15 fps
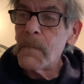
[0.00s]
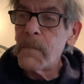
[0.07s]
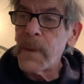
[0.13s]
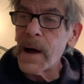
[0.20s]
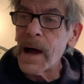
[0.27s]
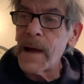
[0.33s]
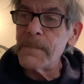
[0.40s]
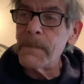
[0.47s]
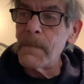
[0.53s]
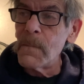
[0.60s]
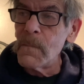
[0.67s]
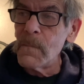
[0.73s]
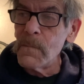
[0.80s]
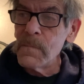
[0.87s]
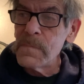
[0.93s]
But
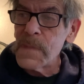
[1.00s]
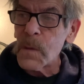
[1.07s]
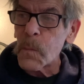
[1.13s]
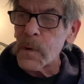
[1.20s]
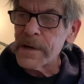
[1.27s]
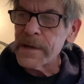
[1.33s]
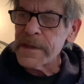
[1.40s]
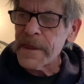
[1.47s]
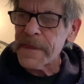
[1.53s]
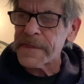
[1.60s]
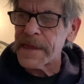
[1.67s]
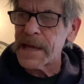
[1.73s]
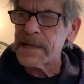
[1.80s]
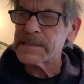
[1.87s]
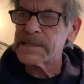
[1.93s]
one of the
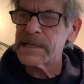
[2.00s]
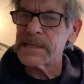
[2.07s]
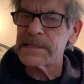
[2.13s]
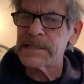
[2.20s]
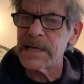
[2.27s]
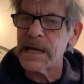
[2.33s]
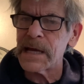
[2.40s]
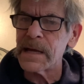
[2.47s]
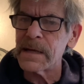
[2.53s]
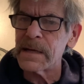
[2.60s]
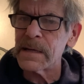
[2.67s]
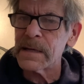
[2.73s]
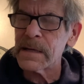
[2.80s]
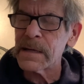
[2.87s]
things it did